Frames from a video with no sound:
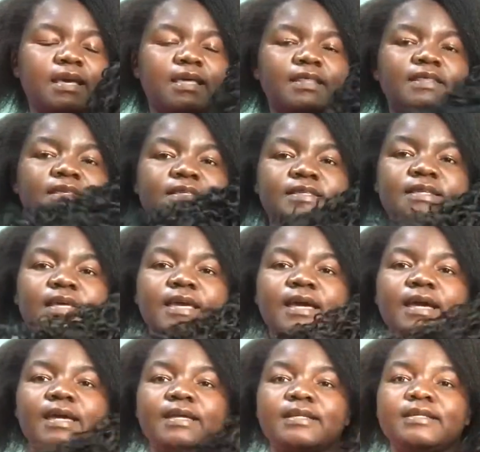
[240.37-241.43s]
this
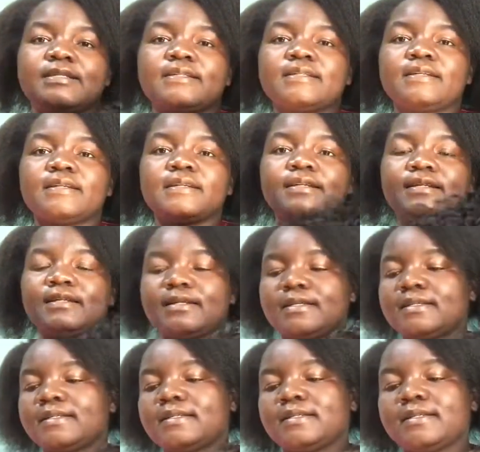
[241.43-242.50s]
hair, and its
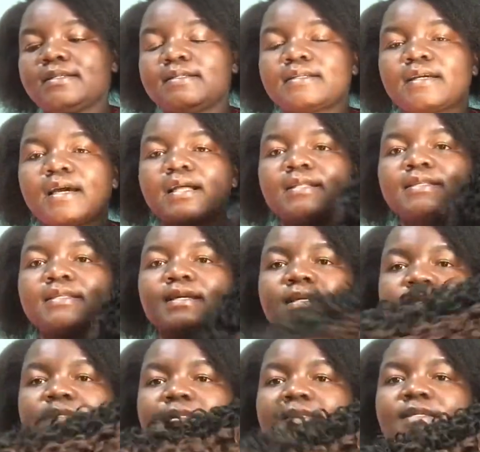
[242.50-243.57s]
curls are
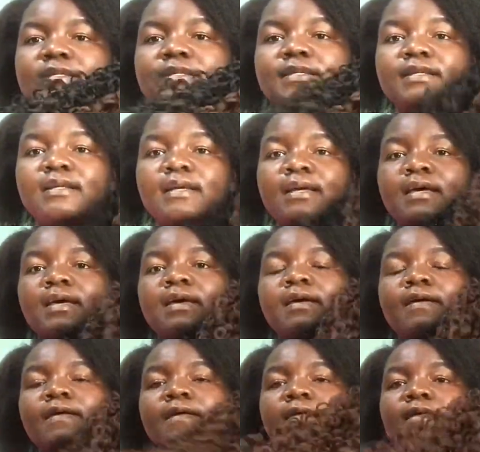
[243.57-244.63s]
still
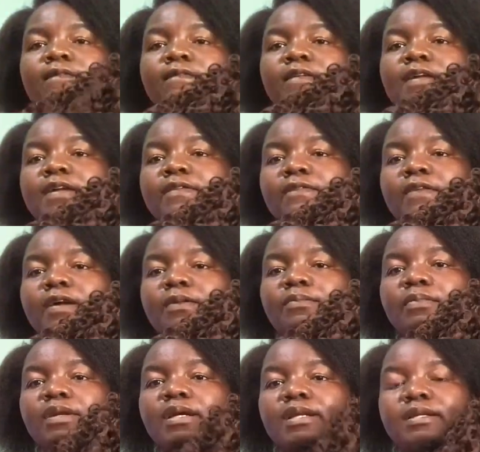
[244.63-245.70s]
very
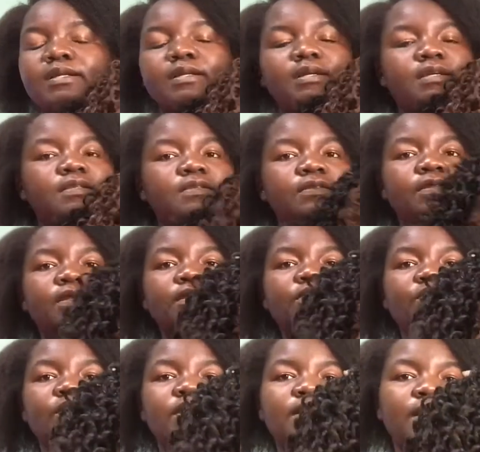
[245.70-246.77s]
vibrant. So this is
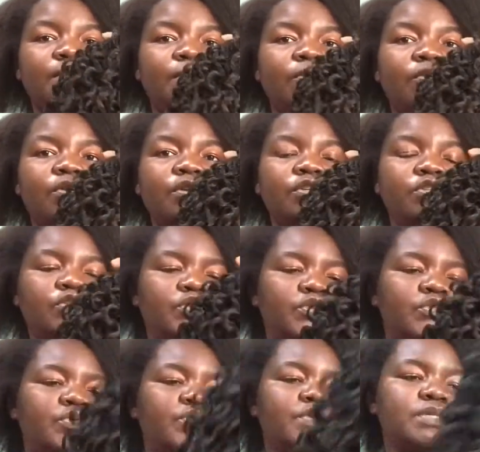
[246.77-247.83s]
what I'm going to
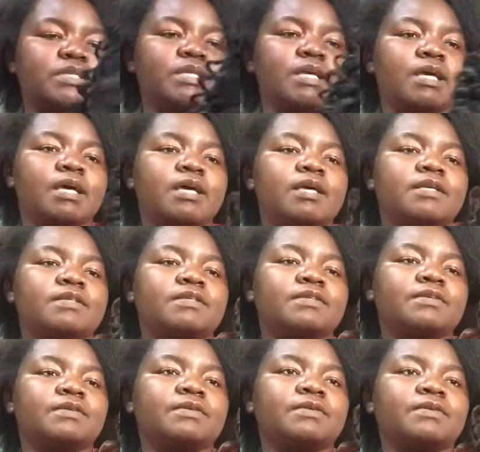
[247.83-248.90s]
use.
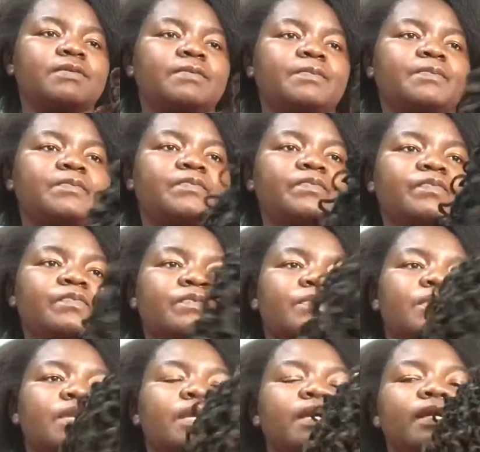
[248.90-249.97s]
So
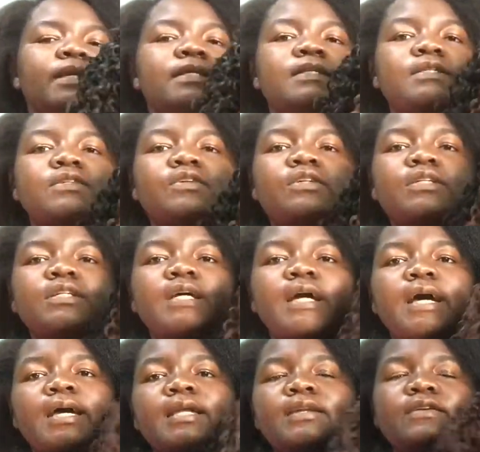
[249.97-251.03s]
it's not
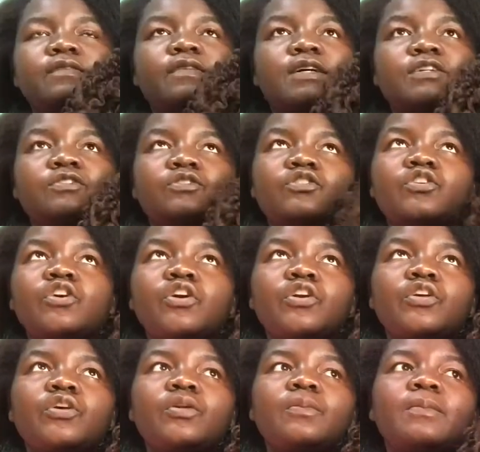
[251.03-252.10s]
kind of a
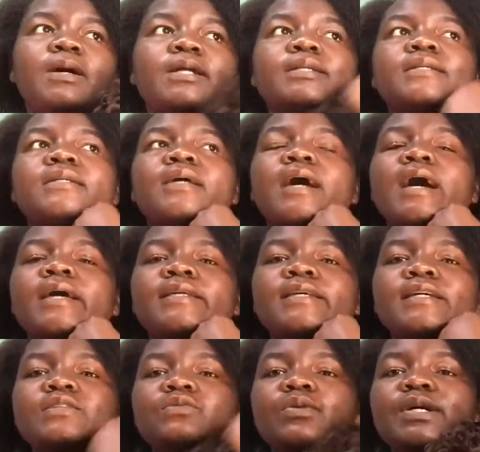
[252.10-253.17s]
tutorial, but I
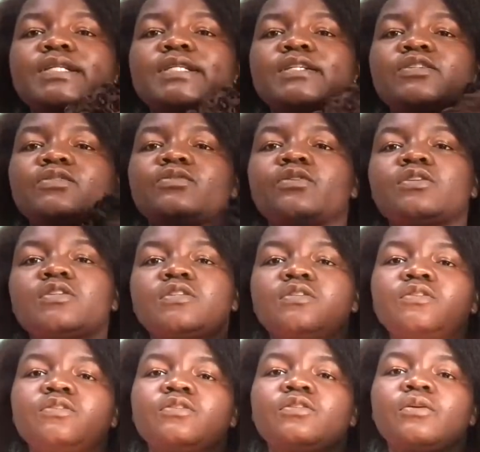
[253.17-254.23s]
just wanted to also
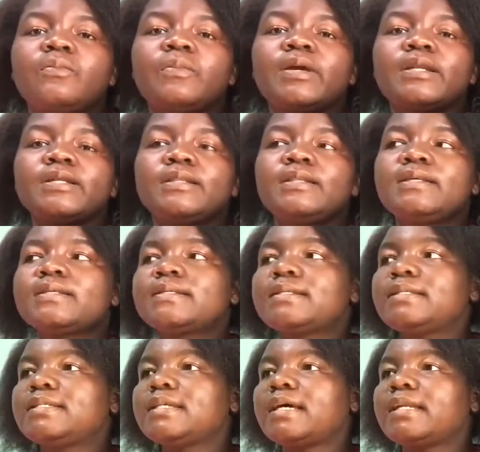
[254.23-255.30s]
document this
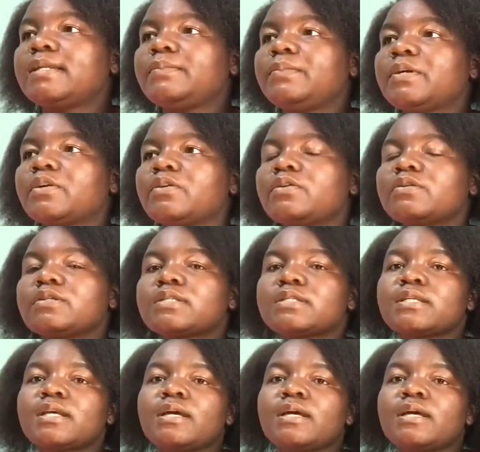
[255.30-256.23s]
journey, because